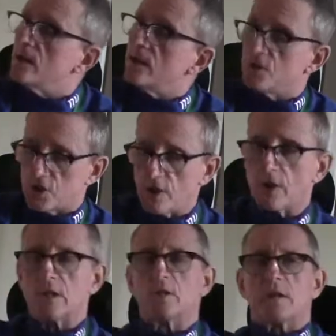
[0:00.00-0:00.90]
is
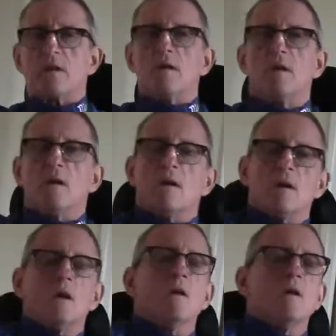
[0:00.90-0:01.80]
seriously,
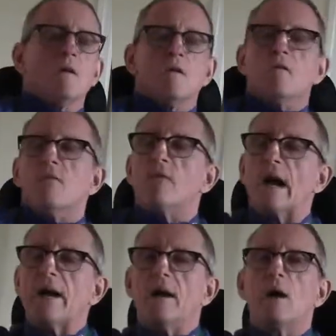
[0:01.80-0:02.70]

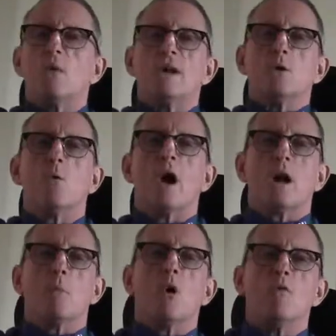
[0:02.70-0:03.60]
find out what you
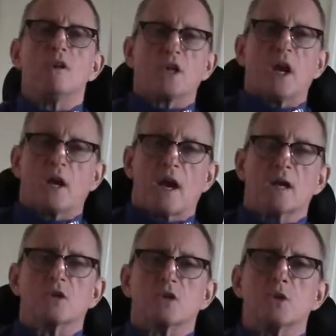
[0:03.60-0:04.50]
want to move and kick
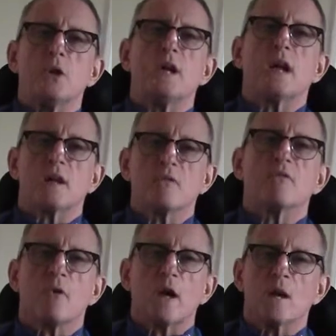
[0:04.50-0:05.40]
ass until you get it to
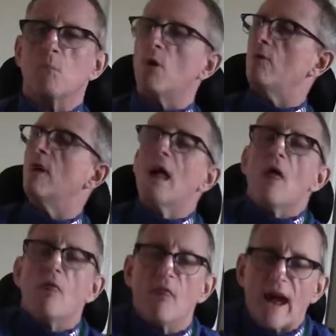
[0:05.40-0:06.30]
fucking
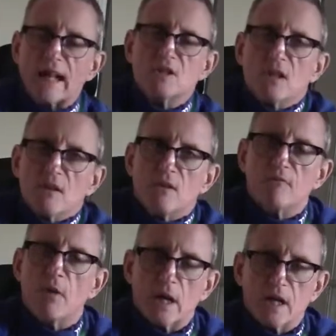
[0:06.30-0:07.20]
move. That's the
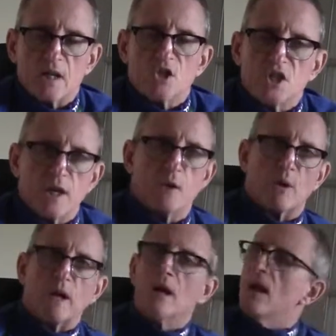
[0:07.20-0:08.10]
fucking
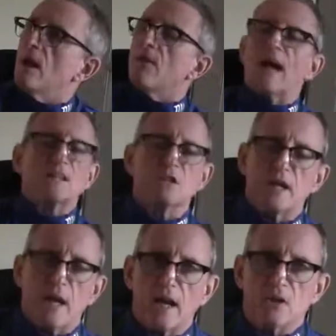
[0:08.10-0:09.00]
secret. That's
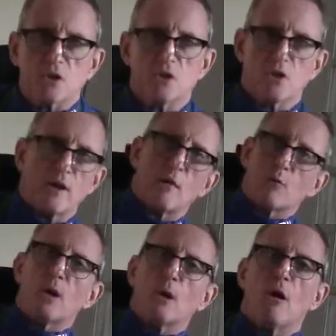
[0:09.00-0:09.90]
the answer to that
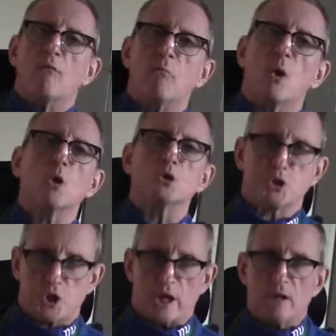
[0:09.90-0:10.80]
riddle of
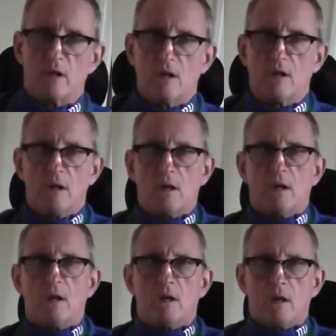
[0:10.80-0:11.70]
bullshit.
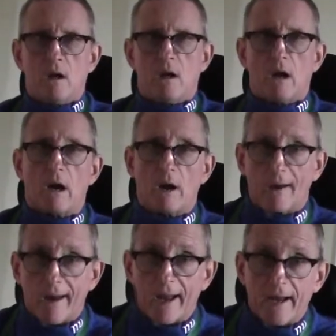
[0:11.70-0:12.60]

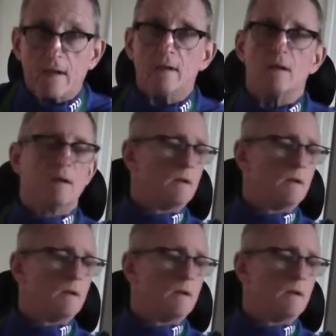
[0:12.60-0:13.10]
Alright?